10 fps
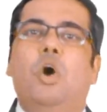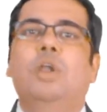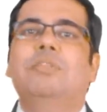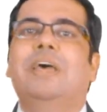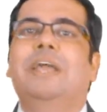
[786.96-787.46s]

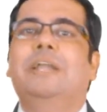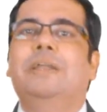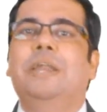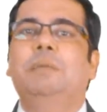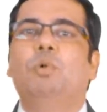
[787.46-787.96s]
on-site
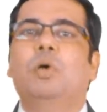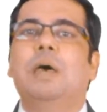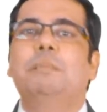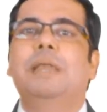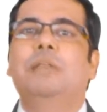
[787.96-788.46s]
training
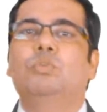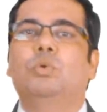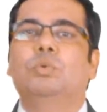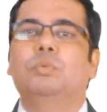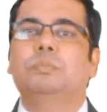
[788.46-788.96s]
program
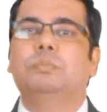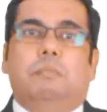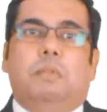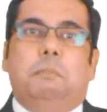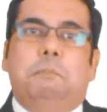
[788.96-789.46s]
also.
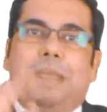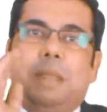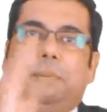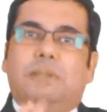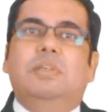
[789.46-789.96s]

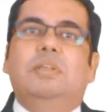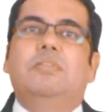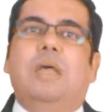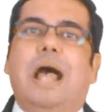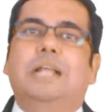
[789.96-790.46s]
Many
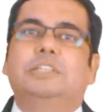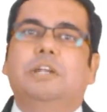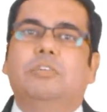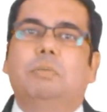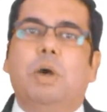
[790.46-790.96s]
persons ask
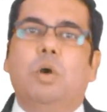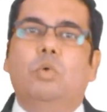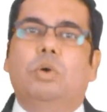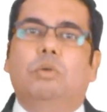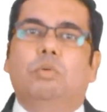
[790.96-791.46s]
us
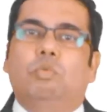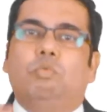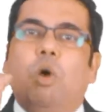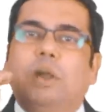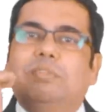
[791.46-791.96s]

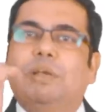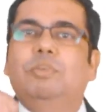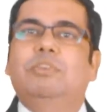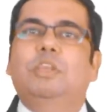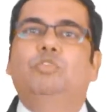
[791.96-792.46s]
about what
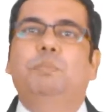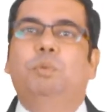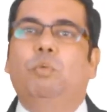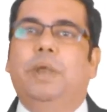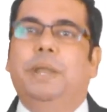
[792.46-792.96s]
services we
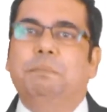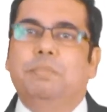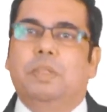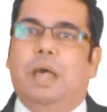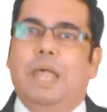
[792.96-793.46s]
provide.
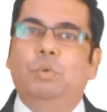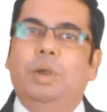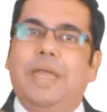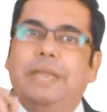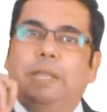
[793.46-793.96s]
I
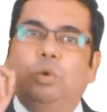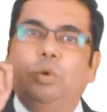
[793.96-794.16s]
would like to